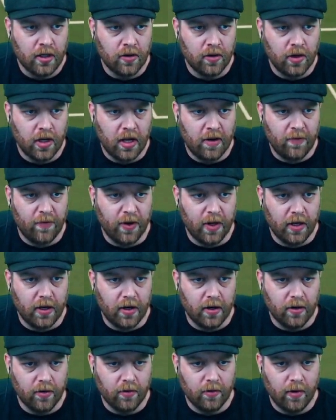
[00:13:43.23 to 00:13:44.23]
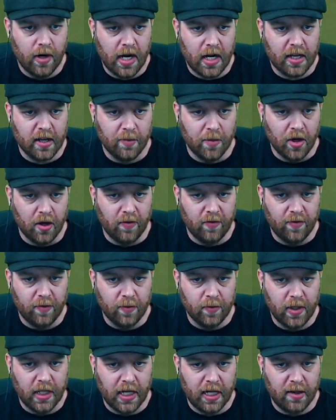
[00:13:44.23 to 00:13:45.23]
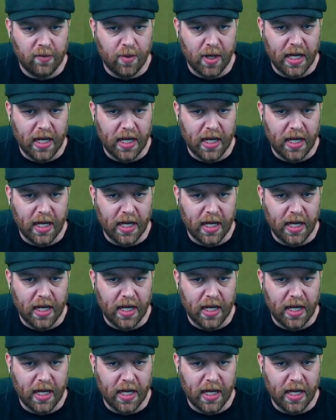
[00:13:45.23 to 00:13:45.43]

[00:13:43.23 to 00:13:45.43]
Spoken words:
Good effort. Rakimov played it